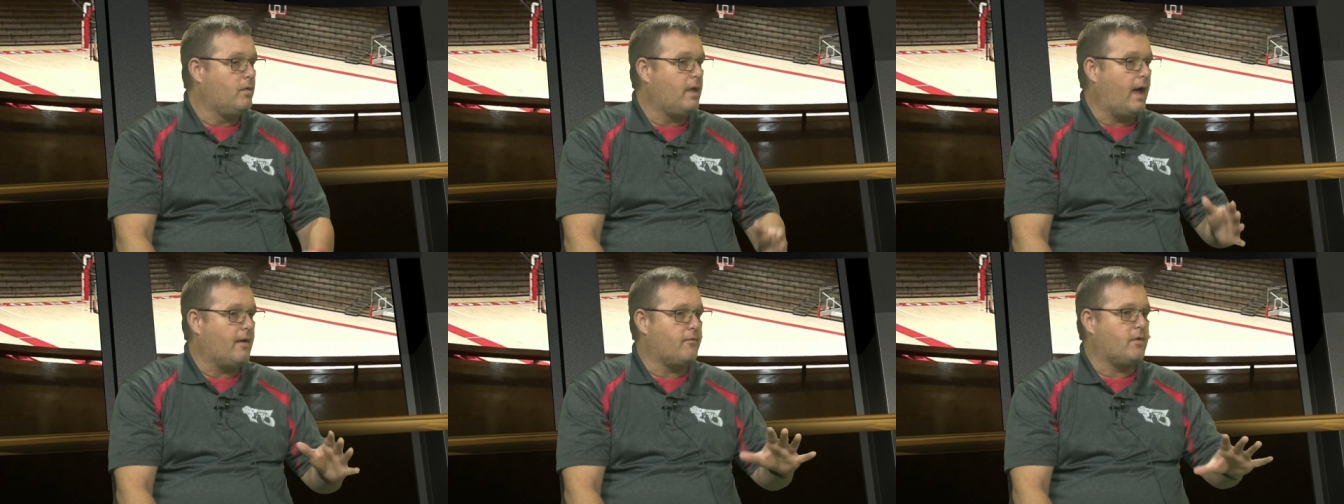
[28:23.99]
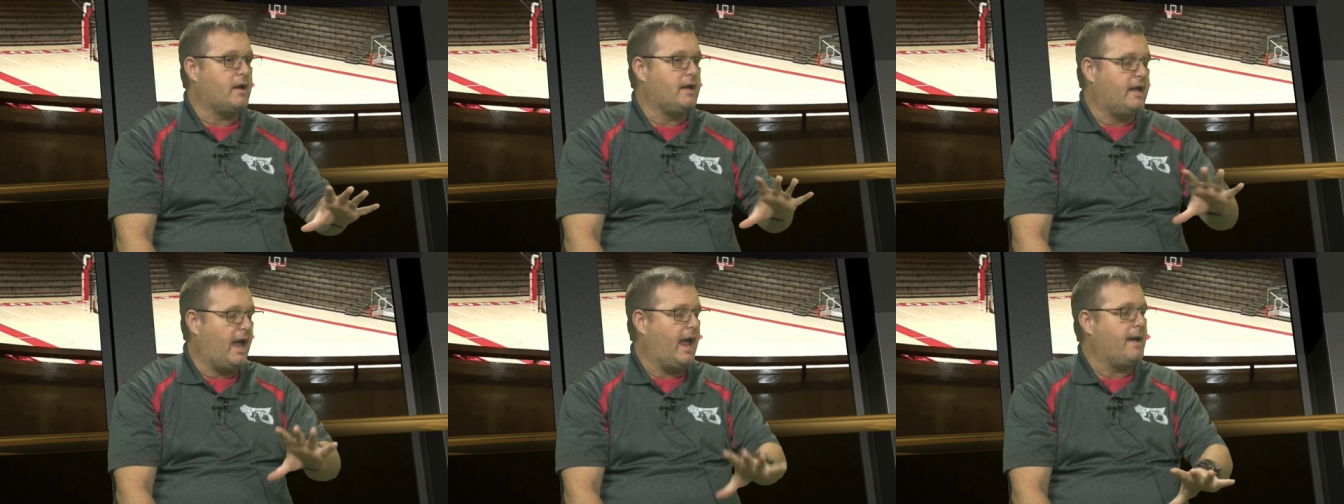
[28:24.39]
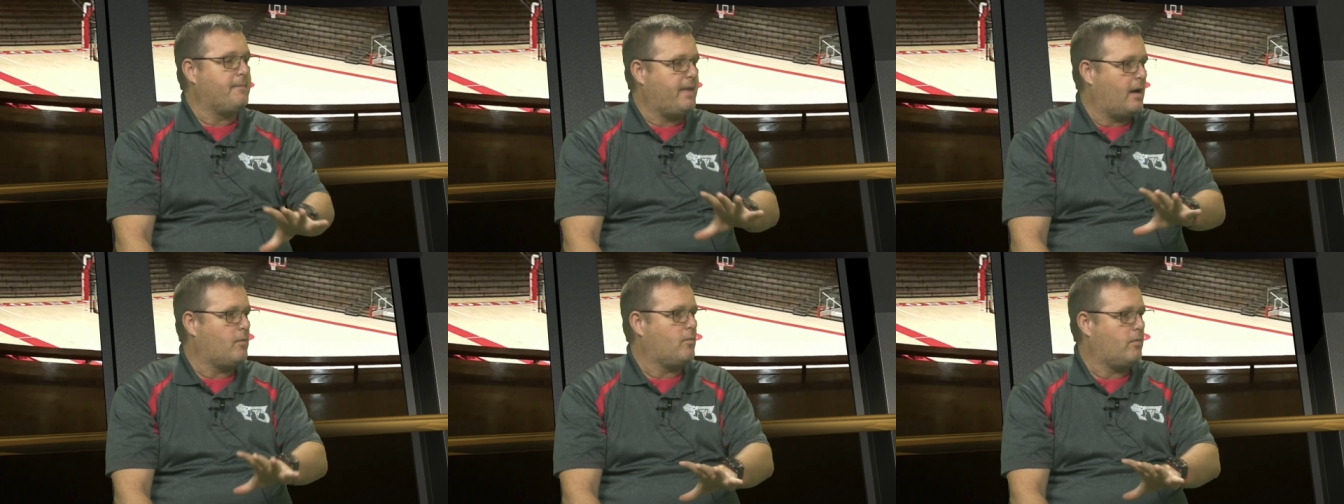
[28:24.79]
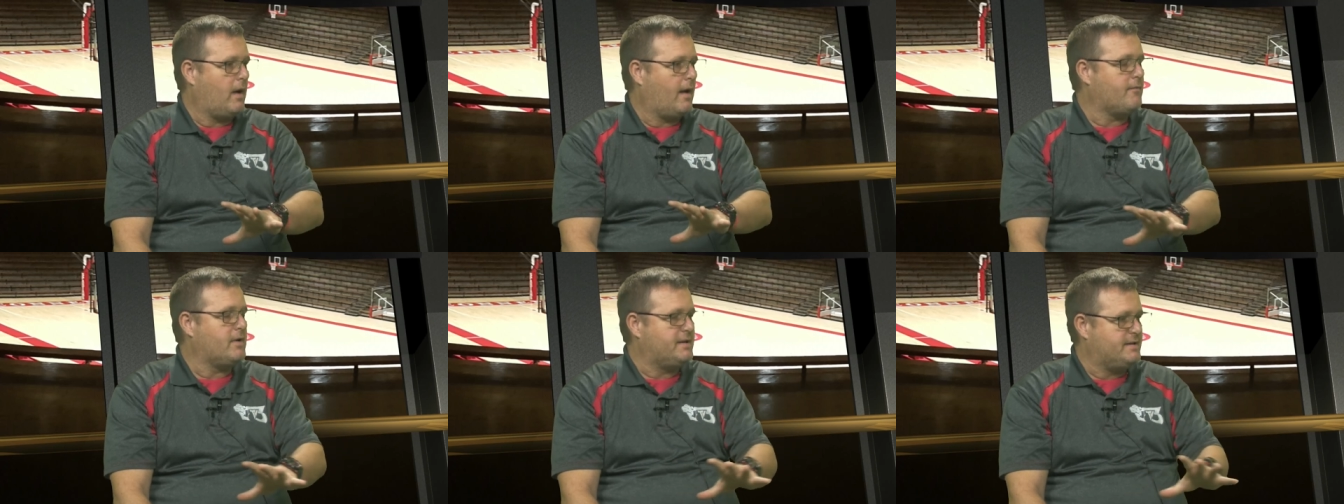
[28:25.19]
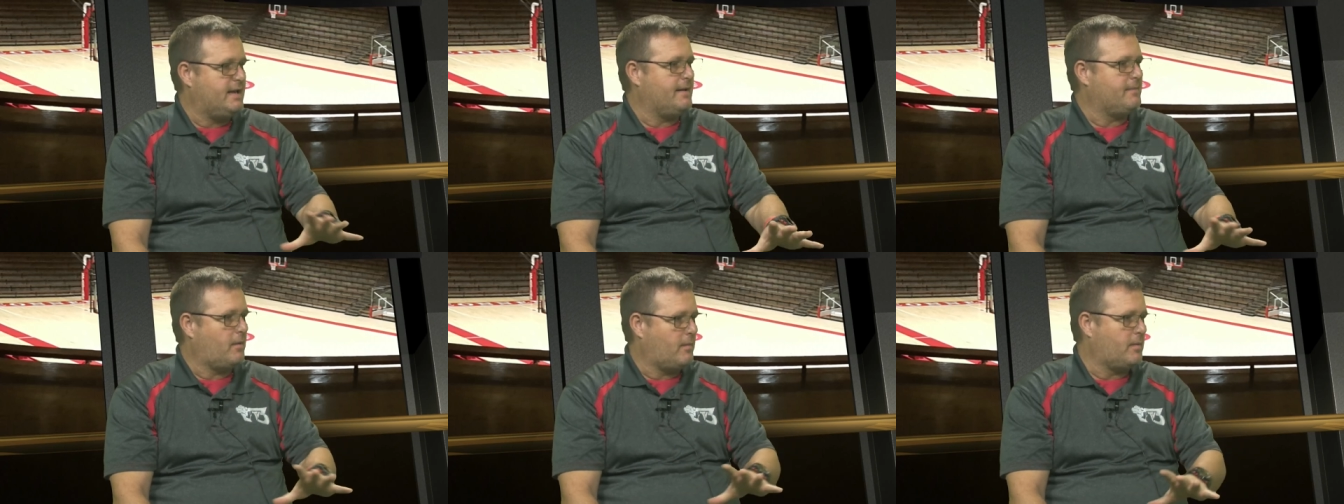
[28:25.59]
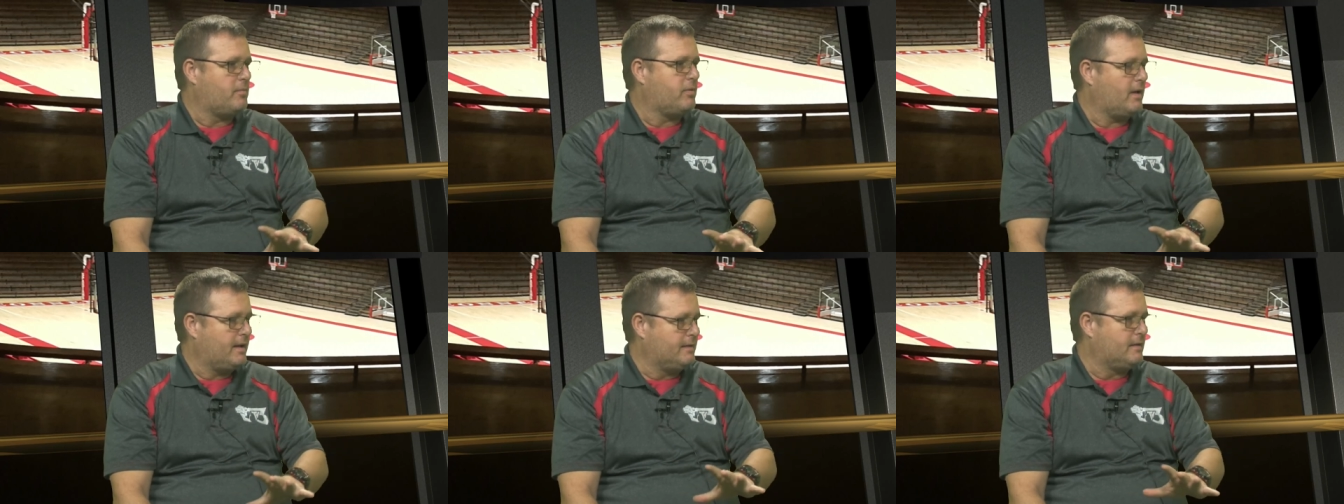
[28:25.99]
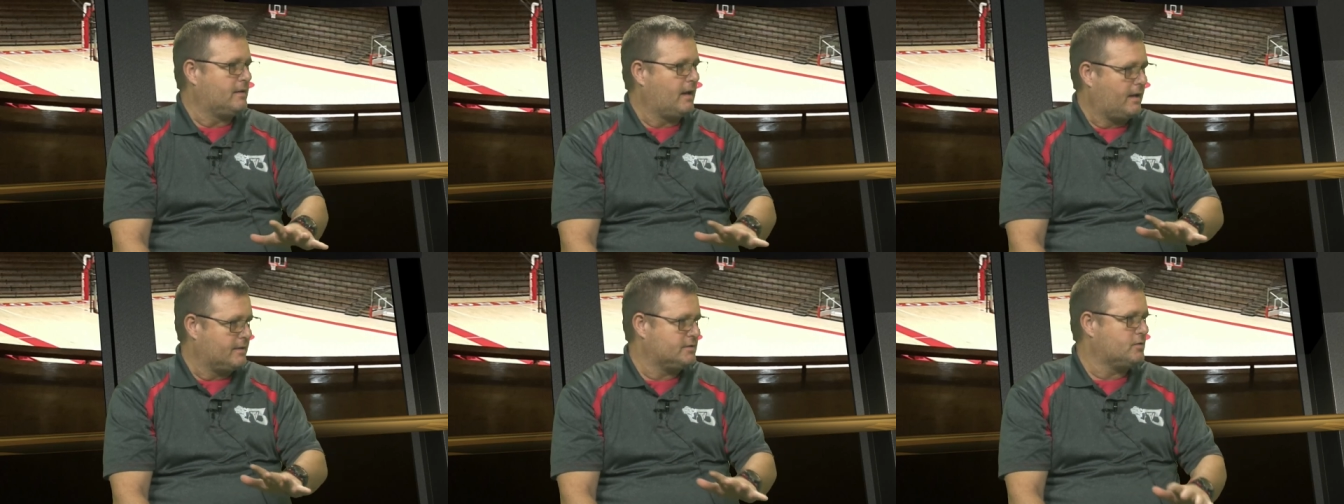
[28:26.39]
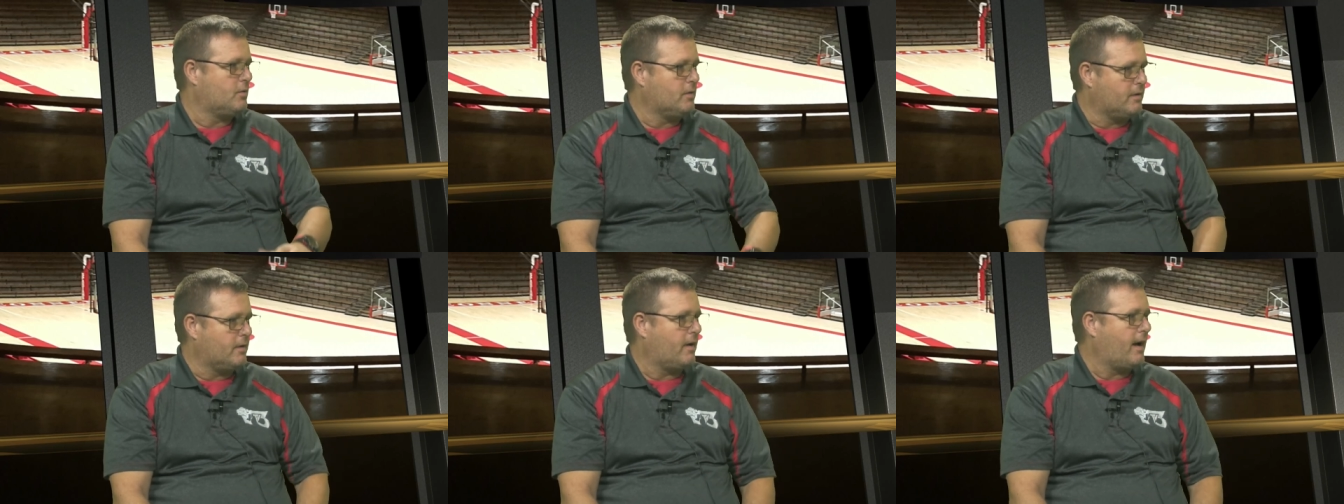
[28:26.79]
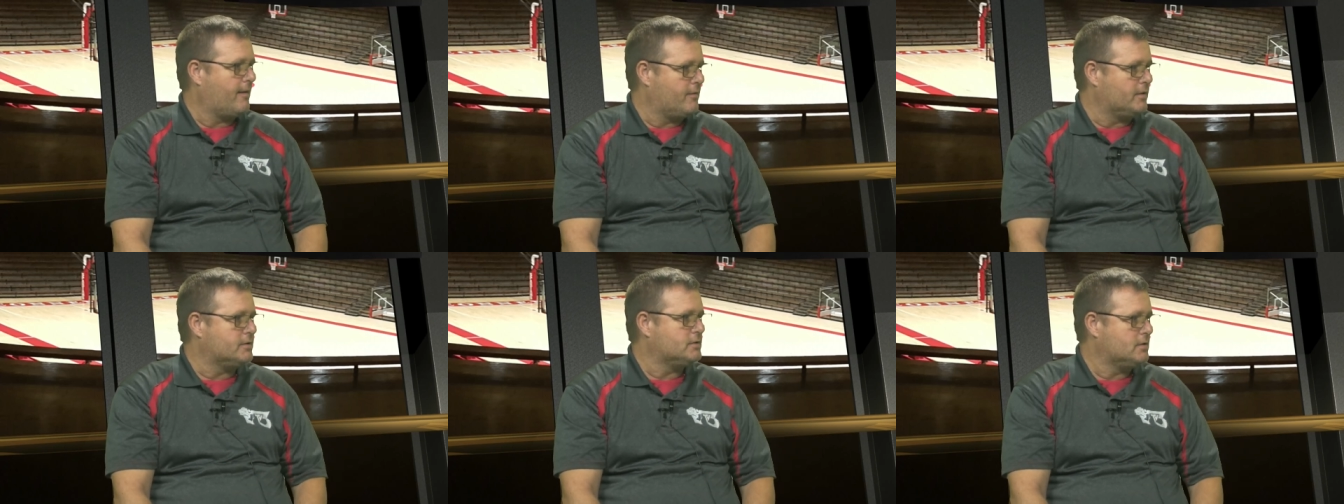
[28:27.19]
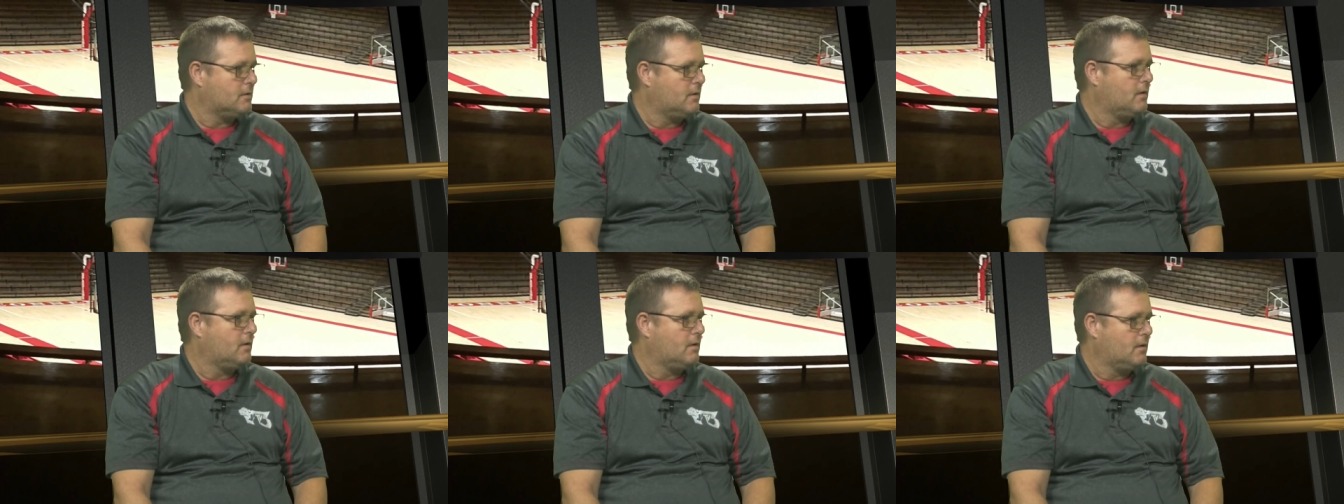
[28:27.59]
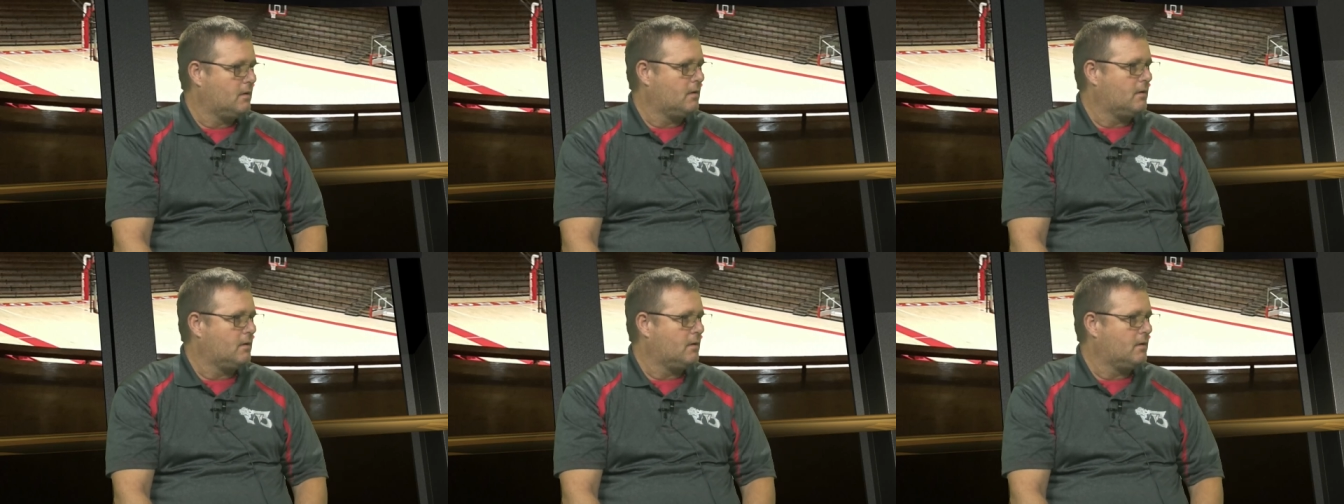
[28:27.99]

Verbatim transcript: every game that every team that we played did not score their average. Right. Yeah,